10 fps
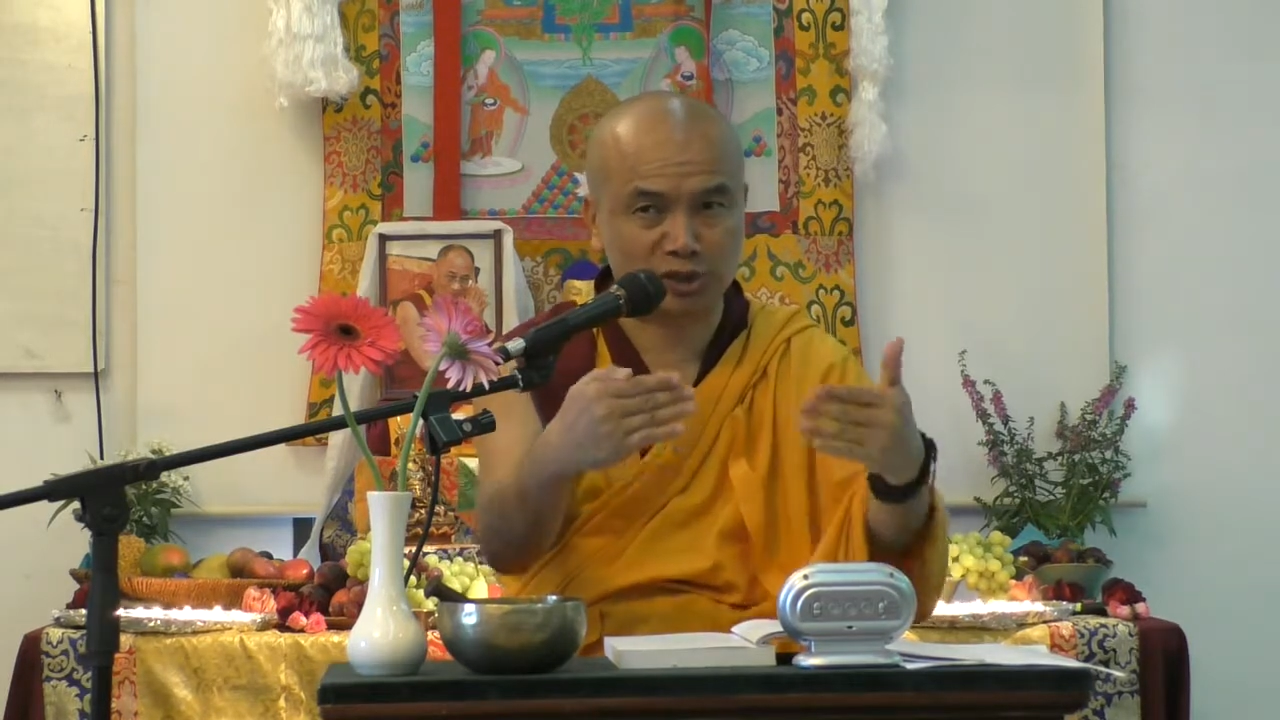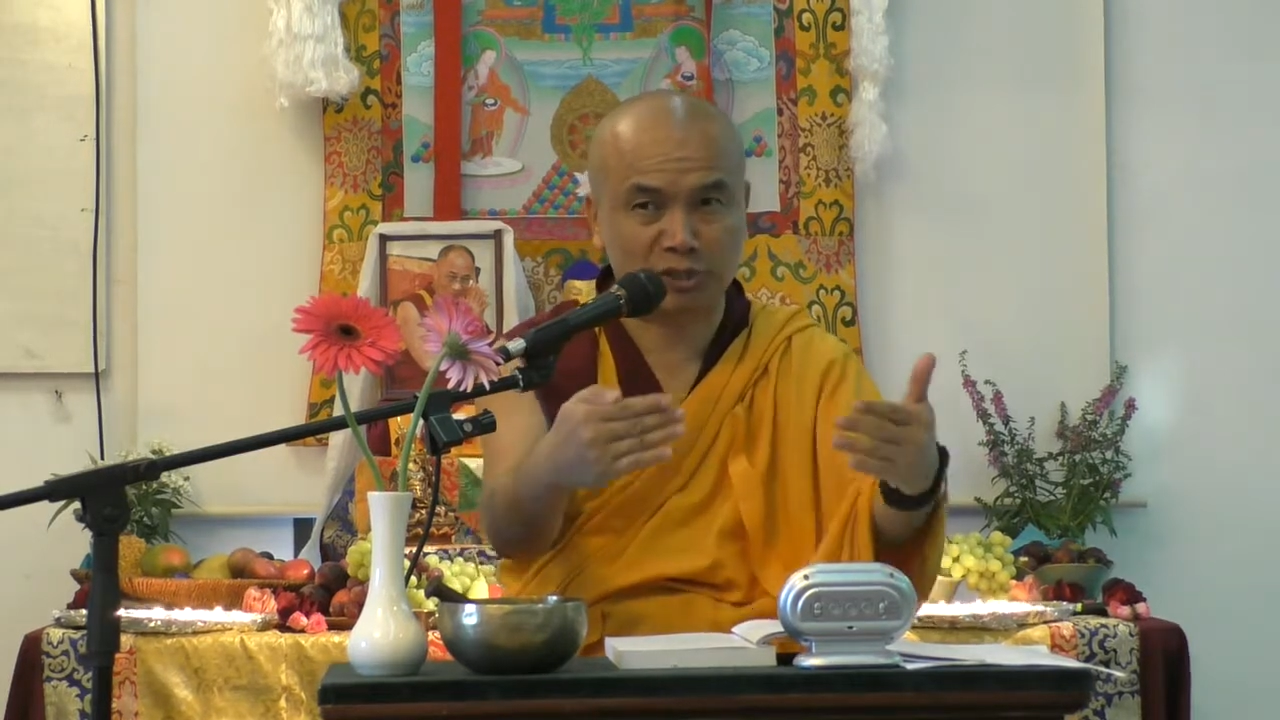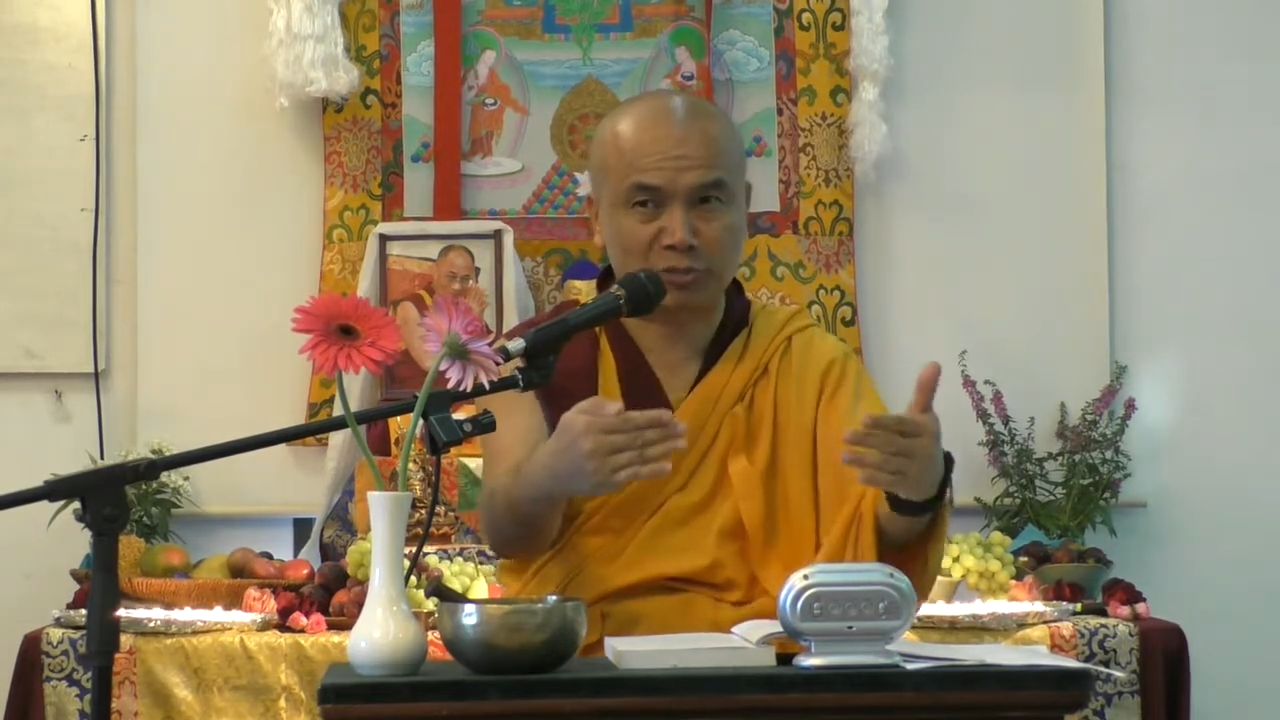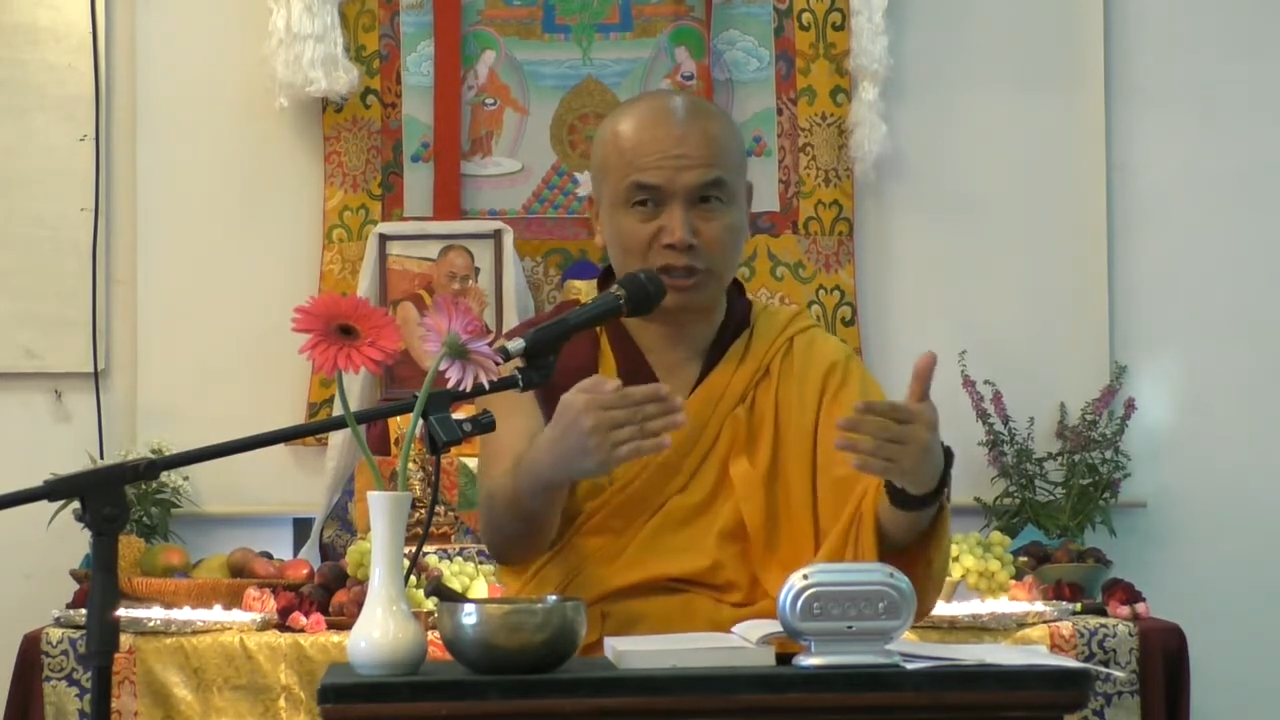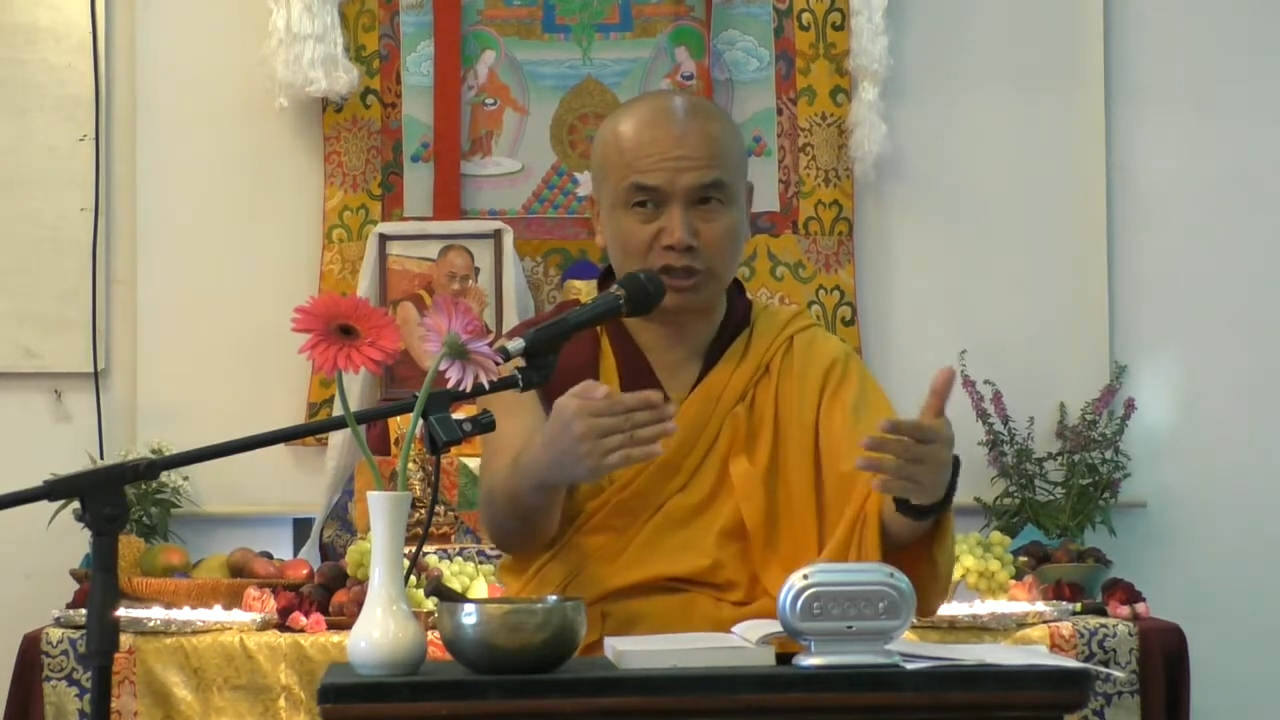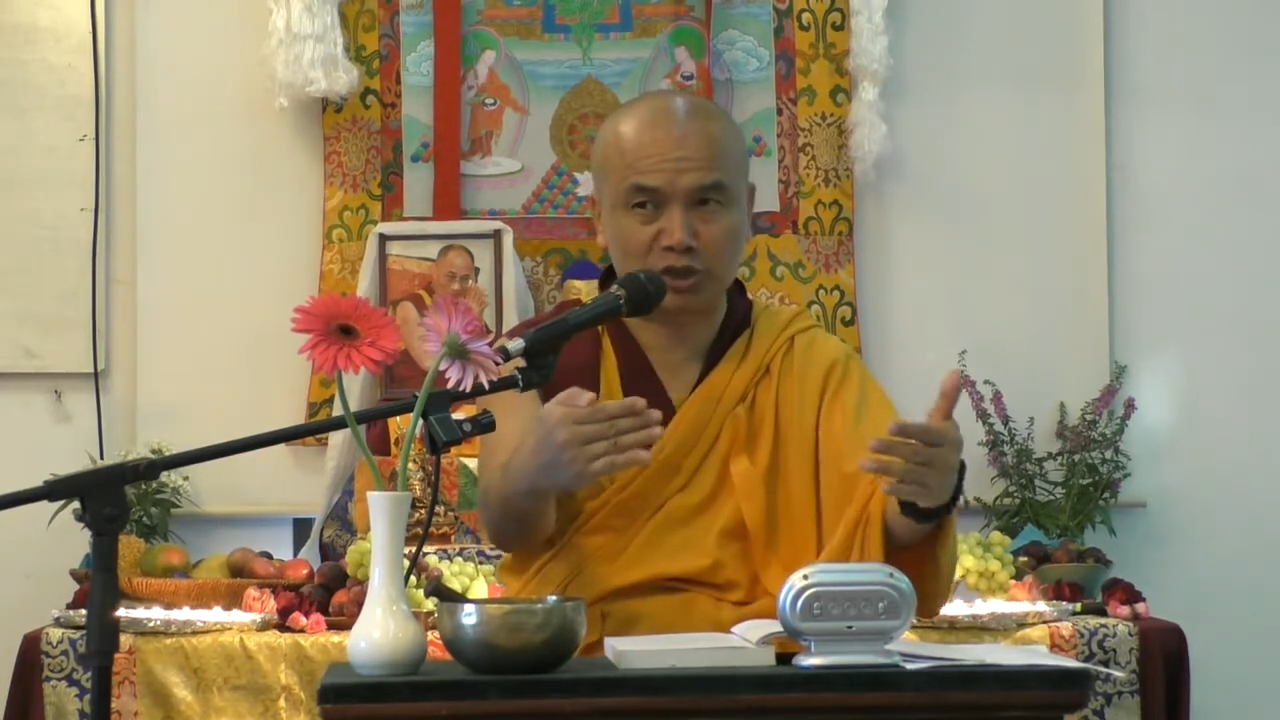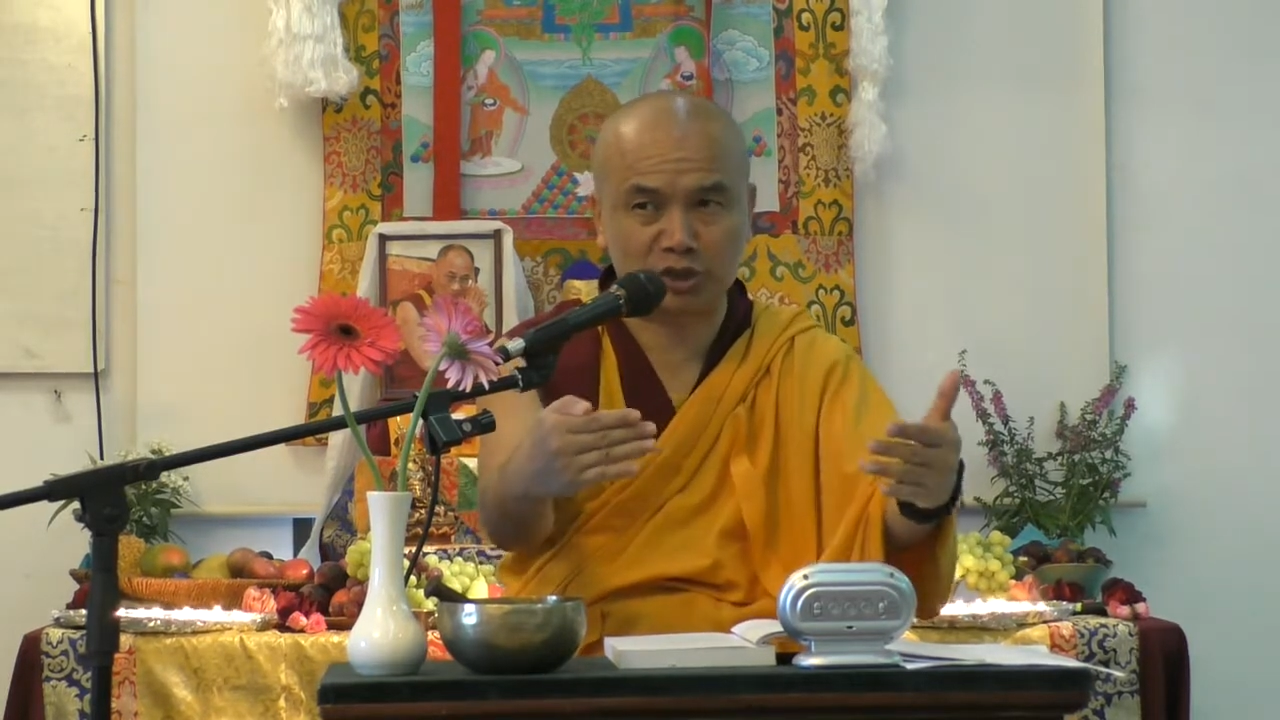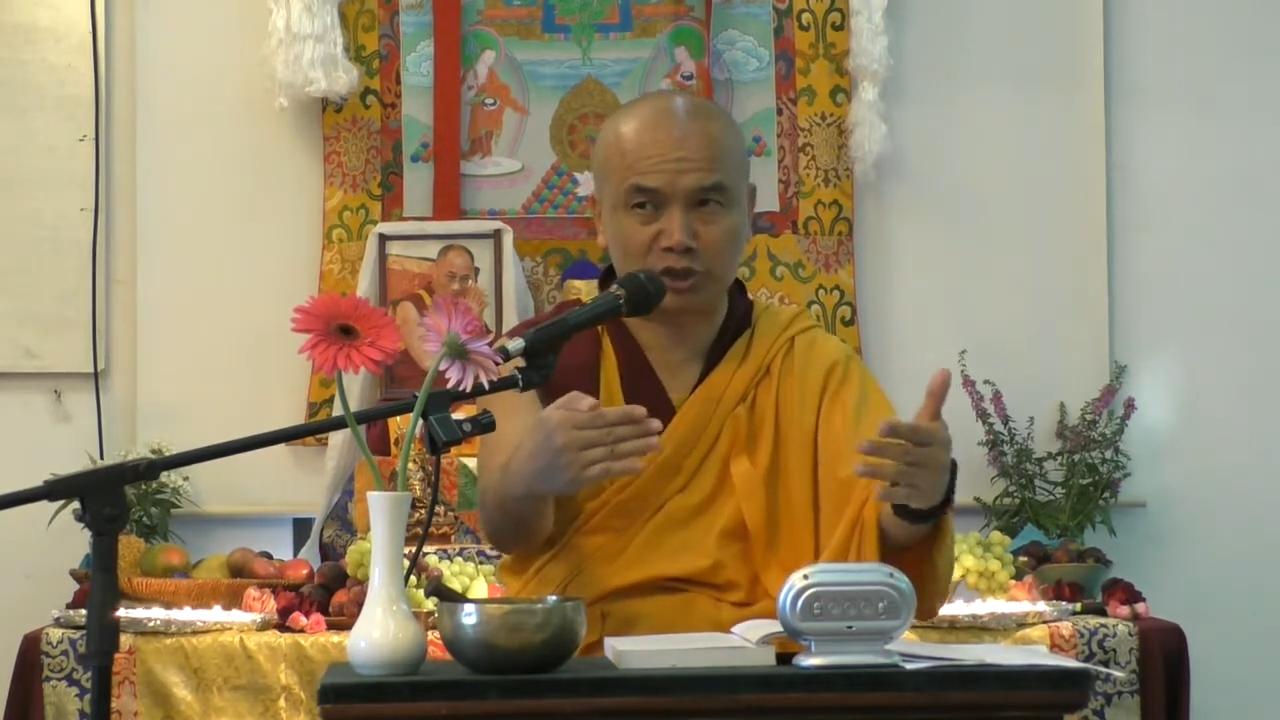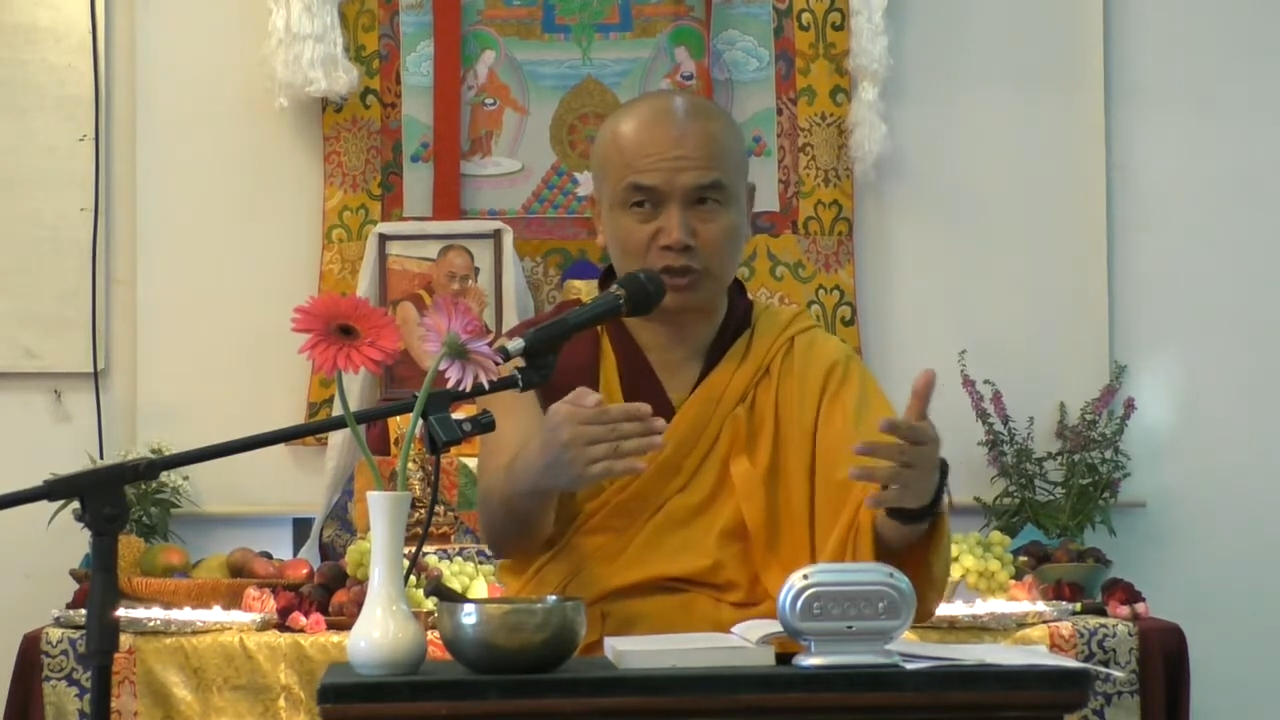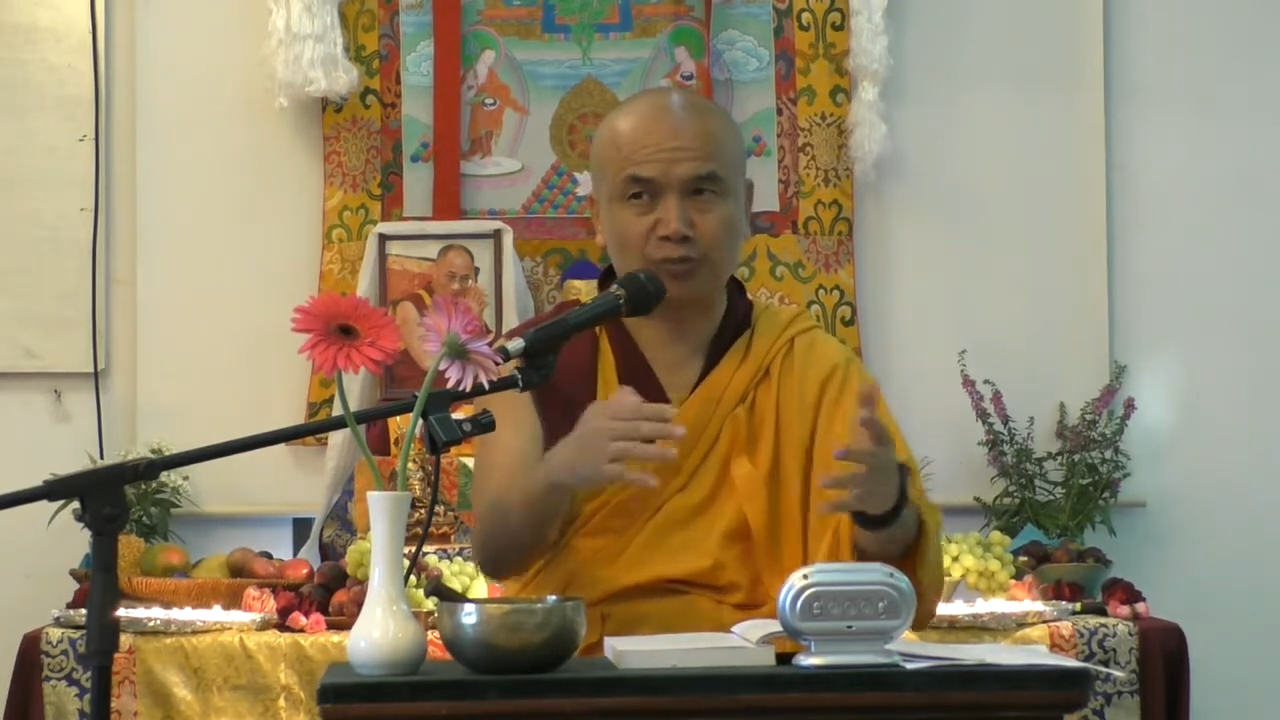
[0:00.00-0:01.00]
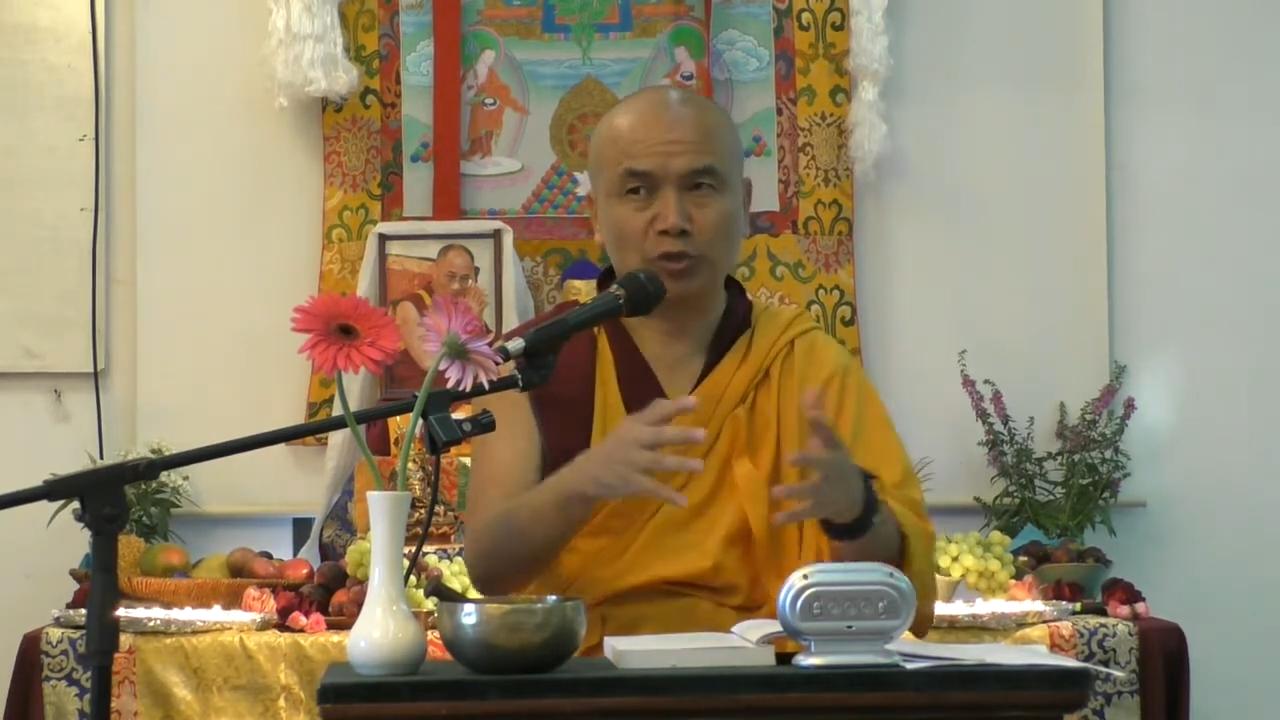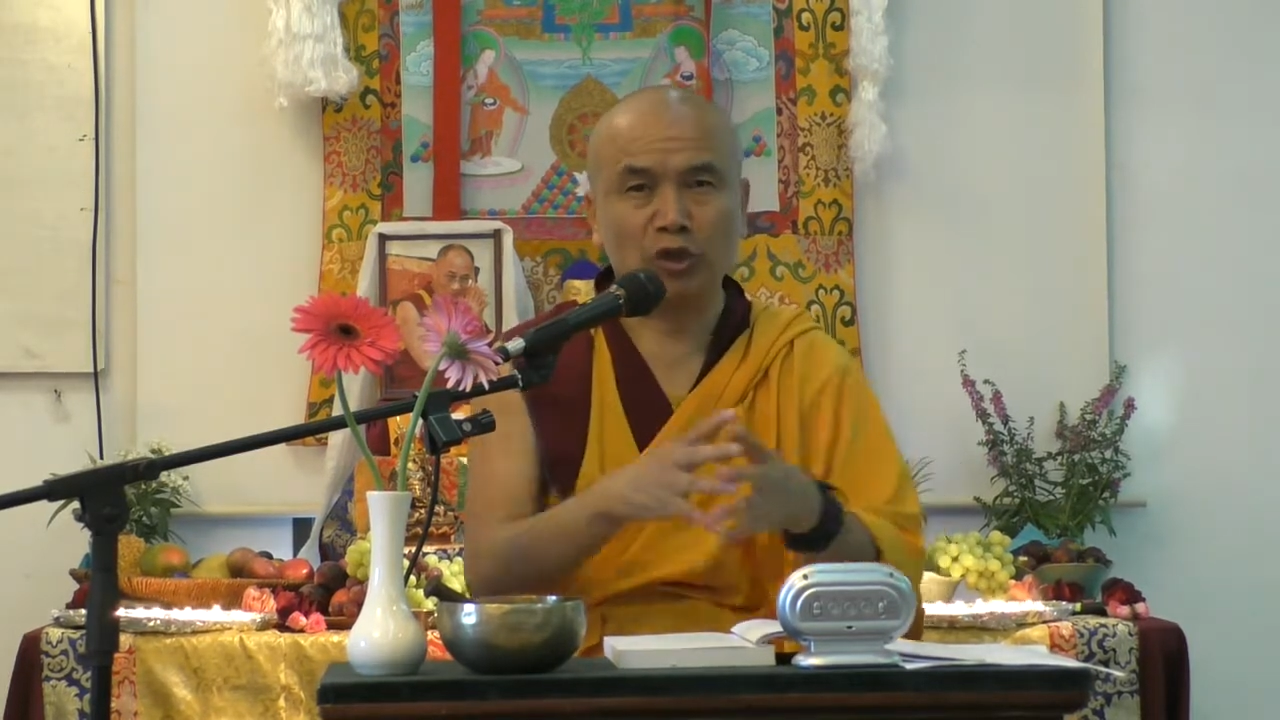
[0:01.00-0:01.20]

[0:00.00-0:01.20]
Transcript: terms, conditions,